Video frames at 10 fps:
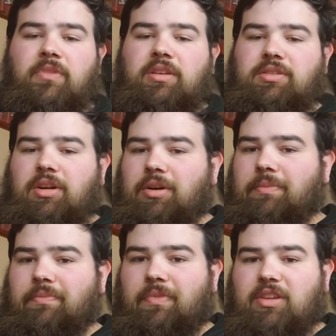
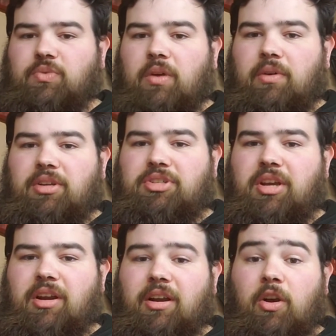So that's what I wanted to
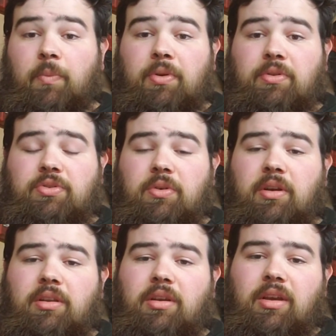share. I hope you
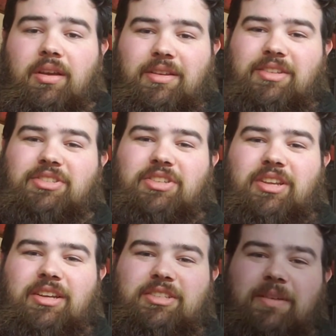enjoyed. See you
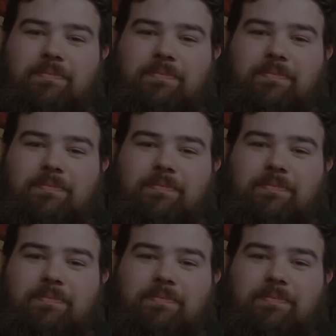next time.